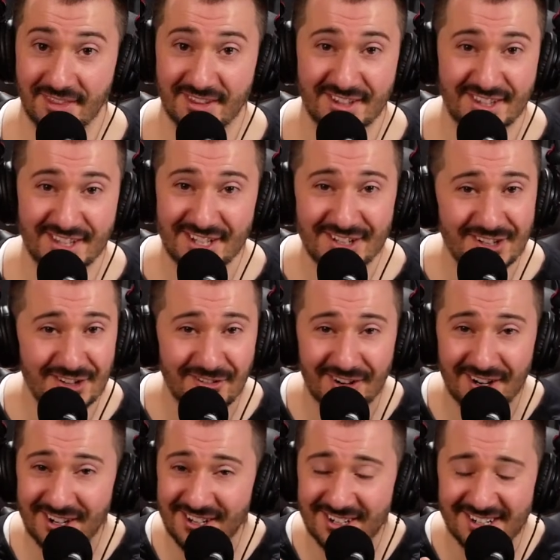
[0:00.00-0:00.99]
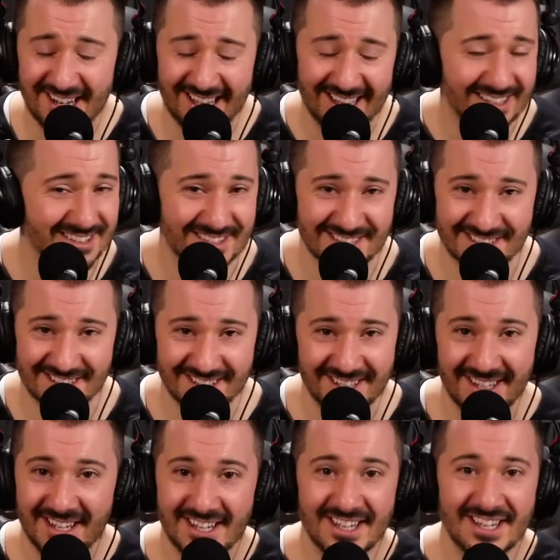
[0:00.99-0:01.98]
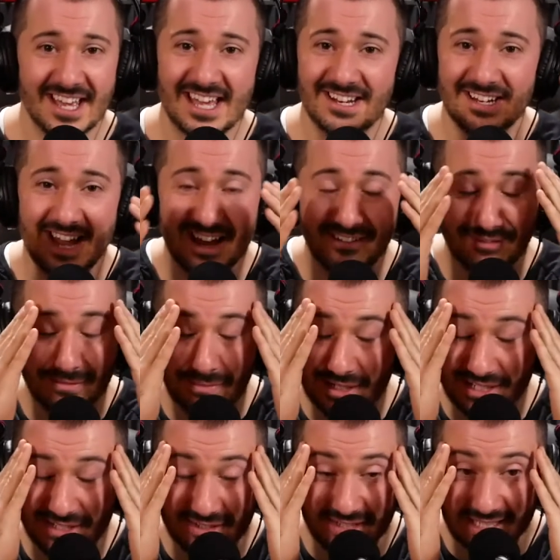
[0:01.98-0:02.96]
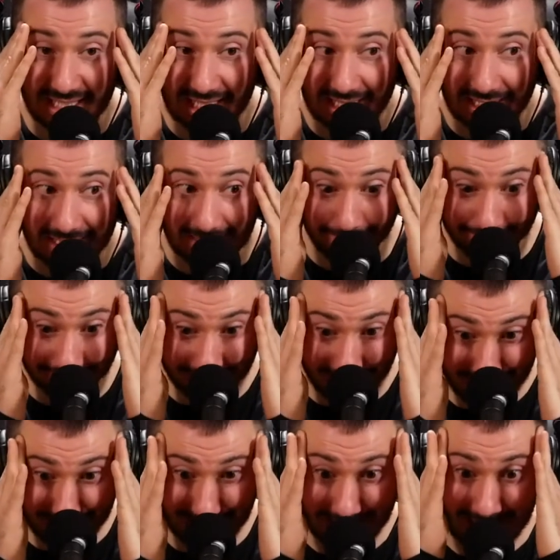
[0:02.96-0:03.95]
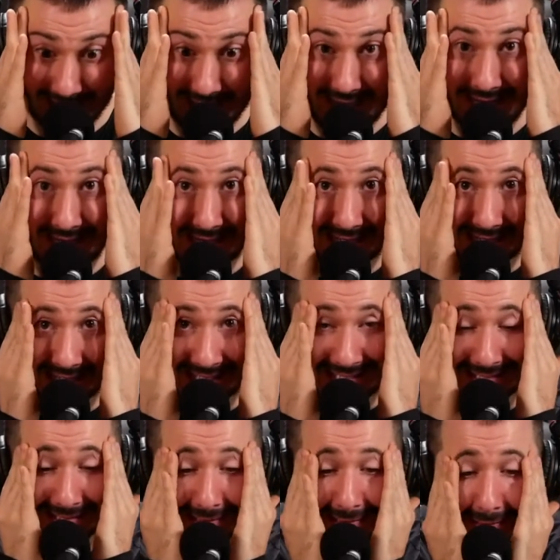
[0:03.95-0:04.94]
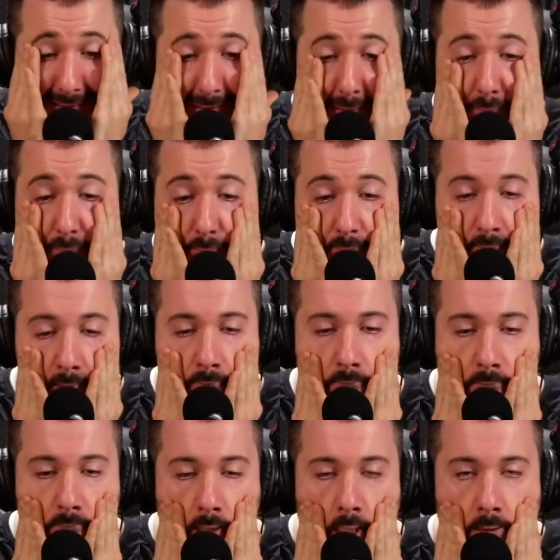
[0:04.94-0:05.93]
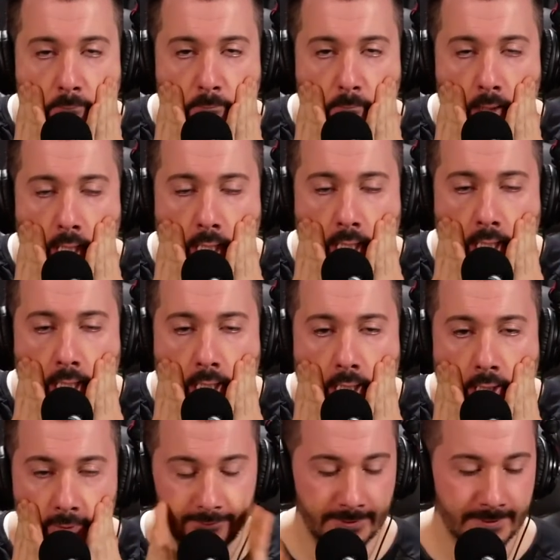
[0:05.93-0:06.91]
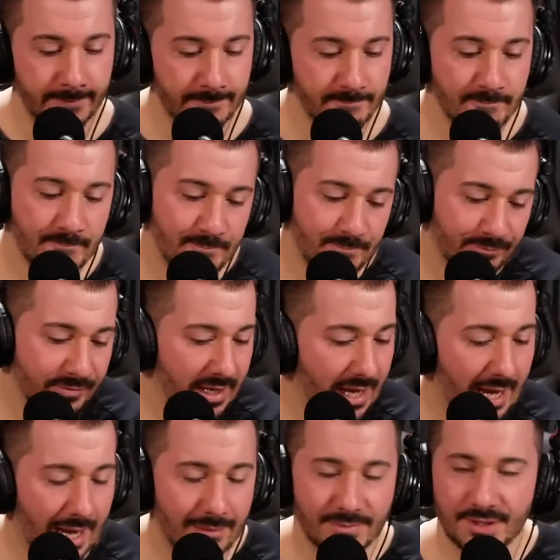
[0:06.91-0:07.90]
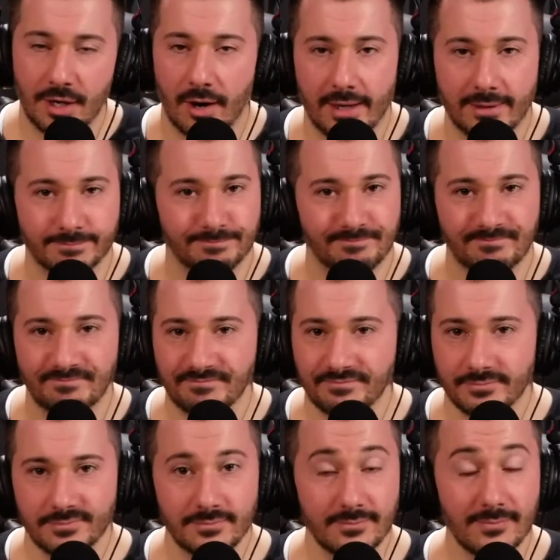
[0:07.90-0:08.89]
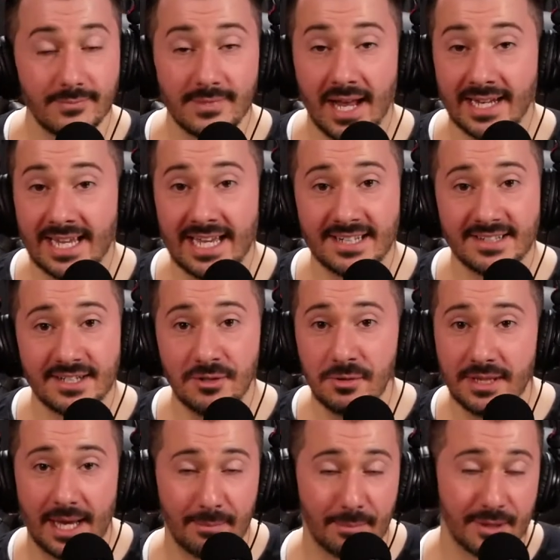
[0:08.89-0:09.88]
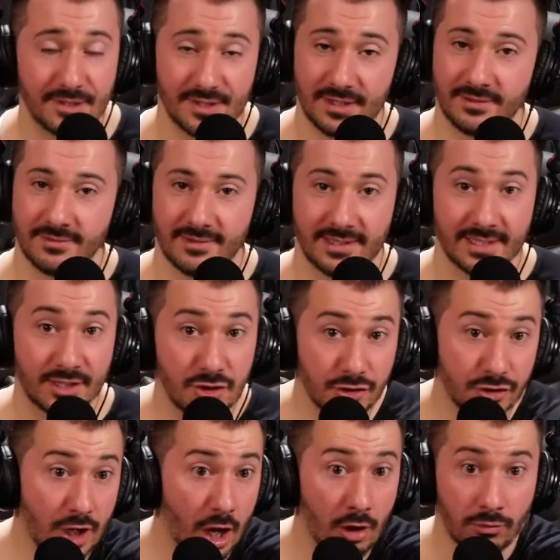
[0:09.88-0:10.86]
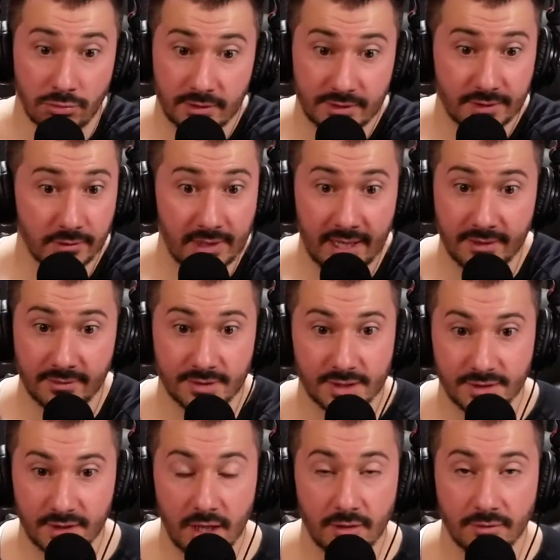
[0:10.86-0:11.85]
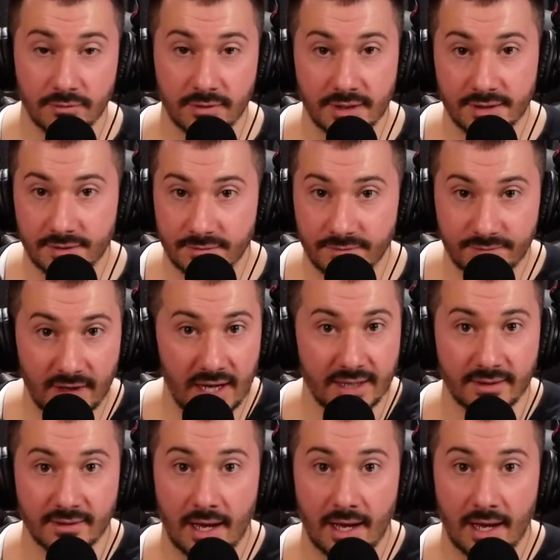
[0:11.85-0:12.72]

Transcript: You were nuts. And everybody's just like, okay, let's just scroll on by. I'm sorry. I can't deal with that person. It's like, just go. It's okay. Just go. It's fine.